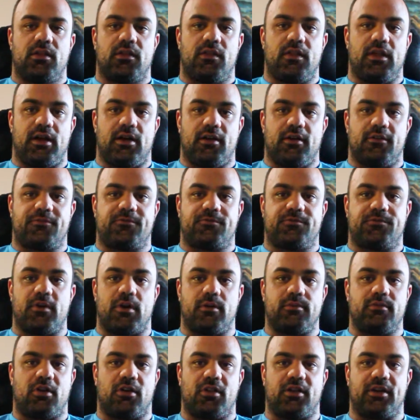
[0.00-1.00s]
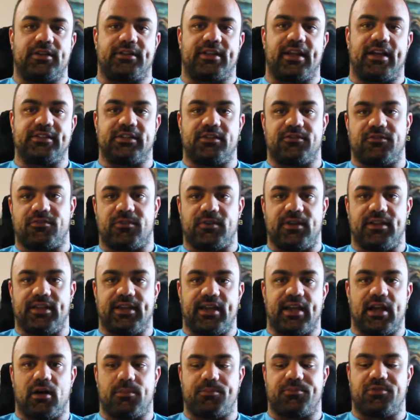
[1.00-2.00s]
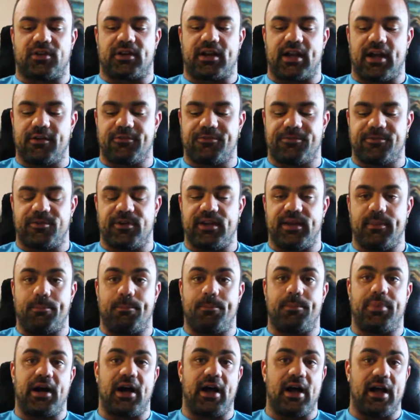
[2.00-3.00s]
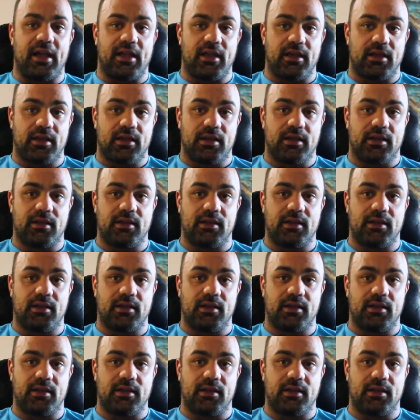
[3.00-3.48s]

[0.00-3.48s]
the foam roller doesn't really help recovery, but